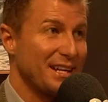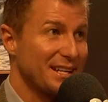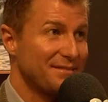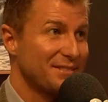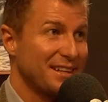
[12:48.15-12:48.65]

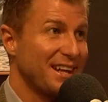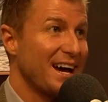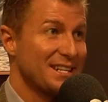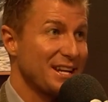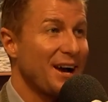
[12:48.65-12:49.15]
to
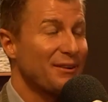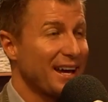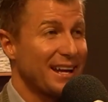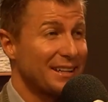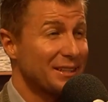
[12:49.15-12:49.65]
lash out
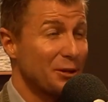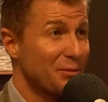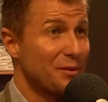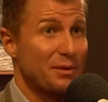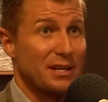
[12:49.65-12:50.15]
at a little
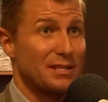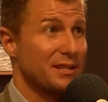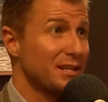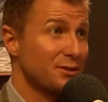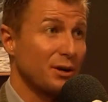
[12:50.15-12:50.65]
bit because
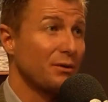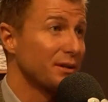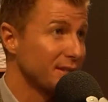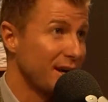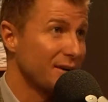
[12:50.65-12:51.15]
things are
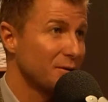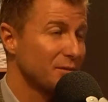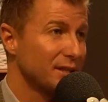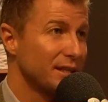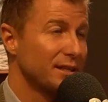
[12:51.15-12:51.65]
going
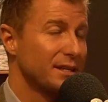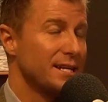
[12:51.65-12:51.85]
terribly.